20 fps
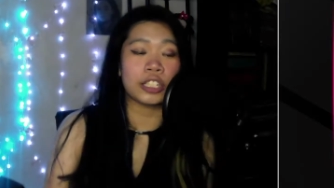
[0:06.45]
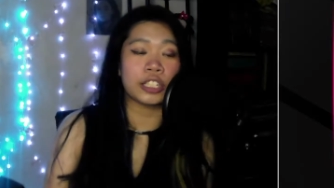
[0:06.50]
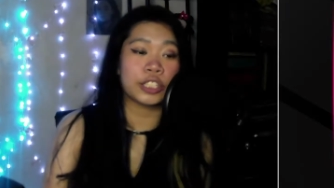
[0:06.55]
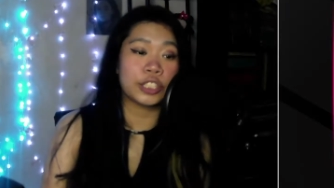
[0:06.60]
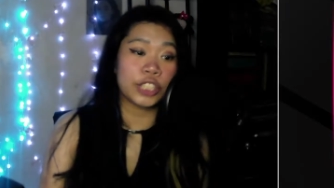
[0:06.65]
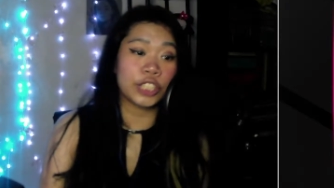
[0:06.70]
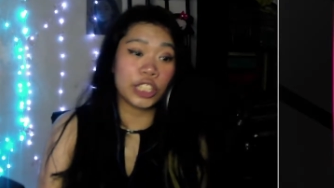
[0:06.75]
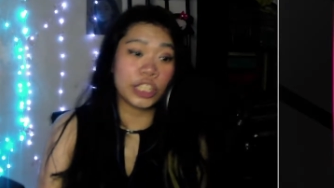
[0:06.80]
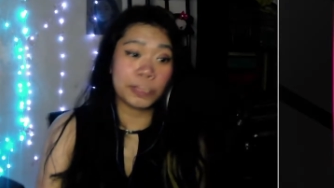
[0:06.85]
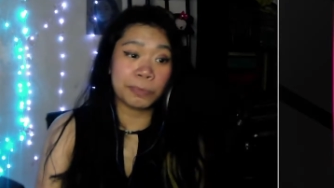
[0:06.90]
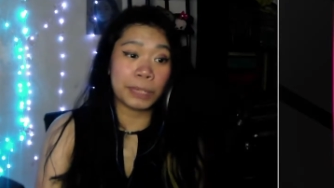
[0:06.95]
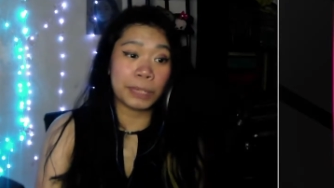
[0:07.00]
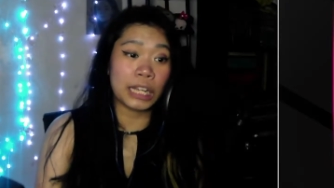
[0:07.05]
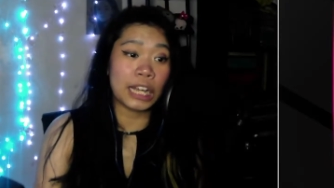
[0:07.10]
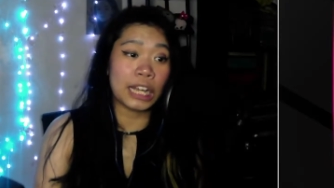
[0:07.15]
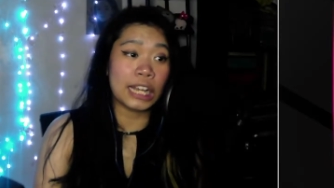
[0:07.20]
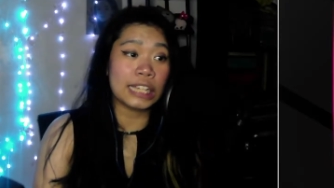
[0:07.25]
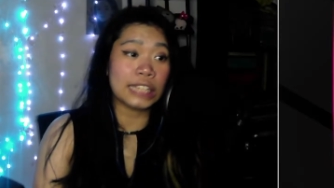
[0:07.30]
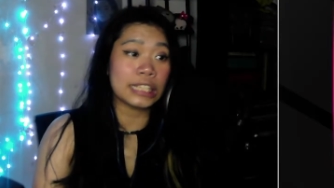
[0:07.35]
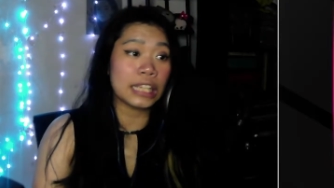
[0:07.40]
just
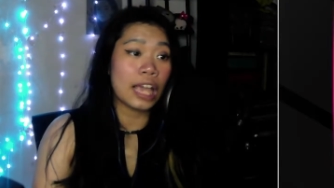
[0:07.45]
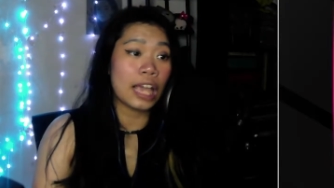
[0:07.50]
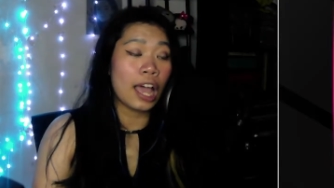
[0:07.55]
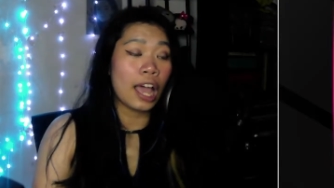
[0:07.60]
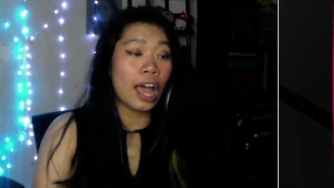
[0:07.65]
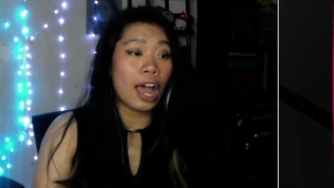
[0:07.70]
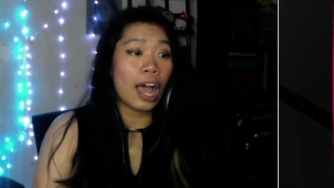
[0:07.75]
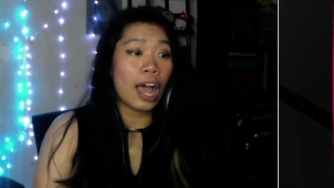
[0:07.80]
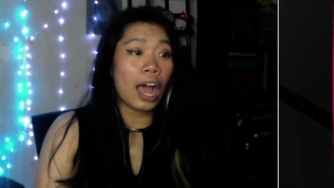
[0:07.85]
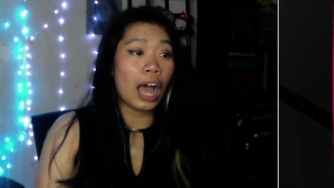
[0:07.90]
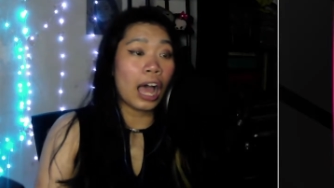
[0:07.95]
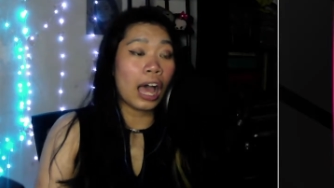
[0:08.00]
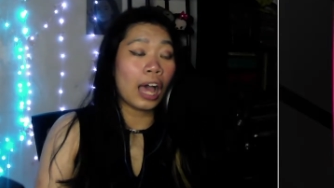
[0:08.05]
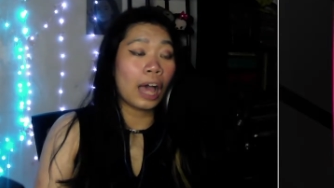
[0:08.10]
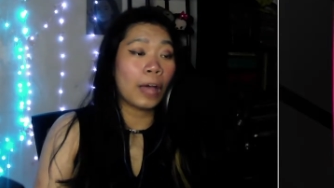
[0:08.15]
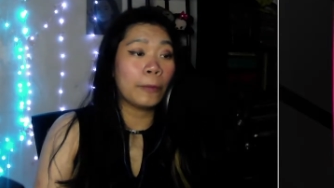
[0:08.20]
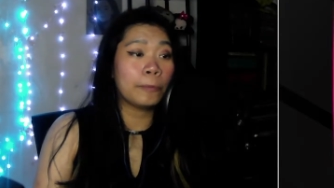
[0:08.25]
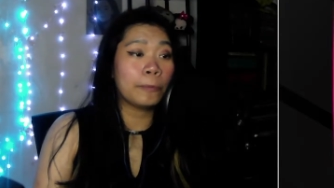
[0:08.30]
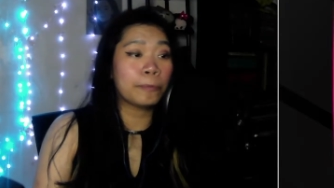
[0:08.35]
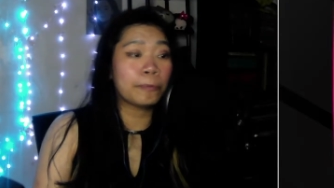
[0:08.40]
because uh,